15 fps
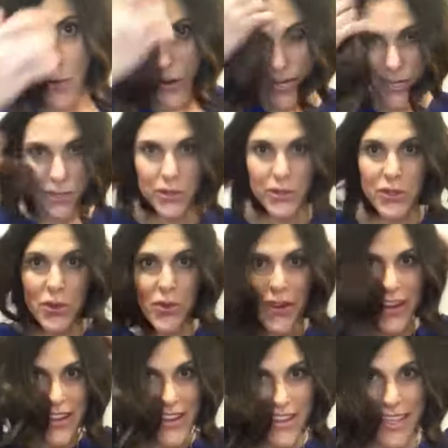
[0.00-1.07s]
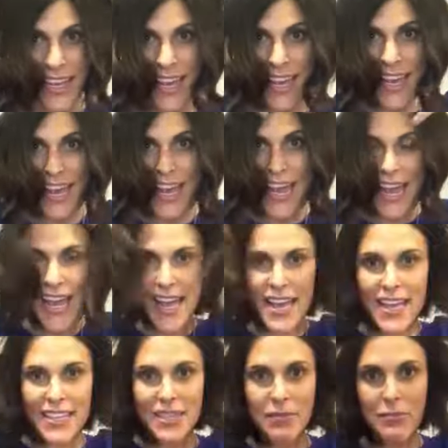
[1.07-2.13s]
quick tutorial
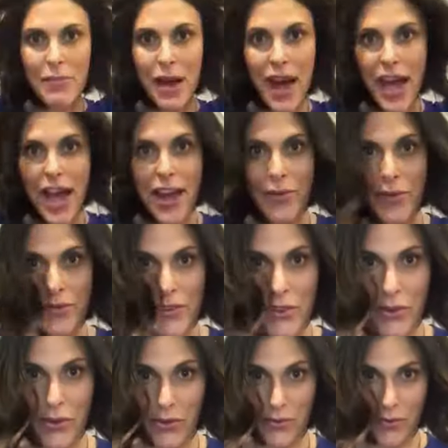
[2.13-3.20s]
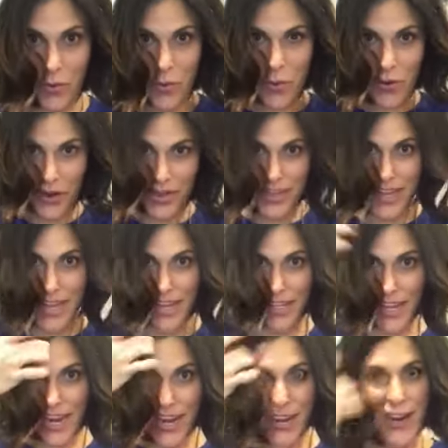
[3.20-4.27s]
and my review for the
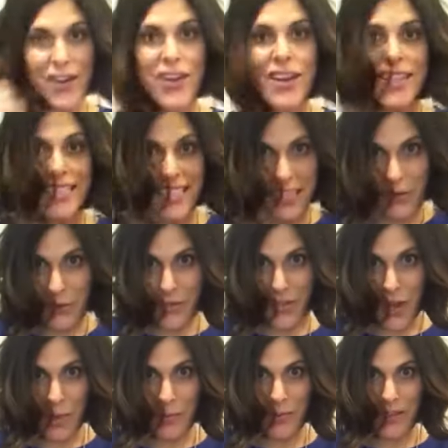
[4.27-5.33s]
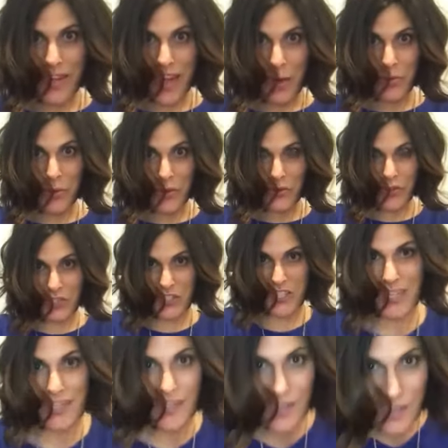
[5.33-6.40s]
Claire Silk Top. How beautiful is
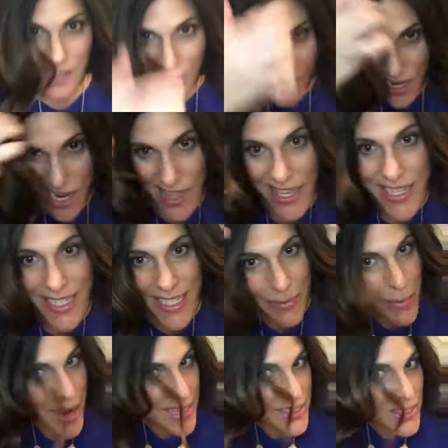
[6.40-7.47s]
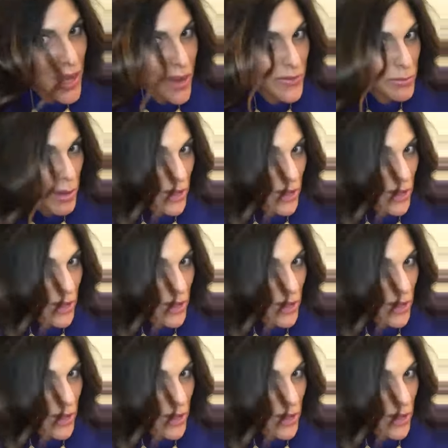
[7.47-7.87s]
she? And this is my soft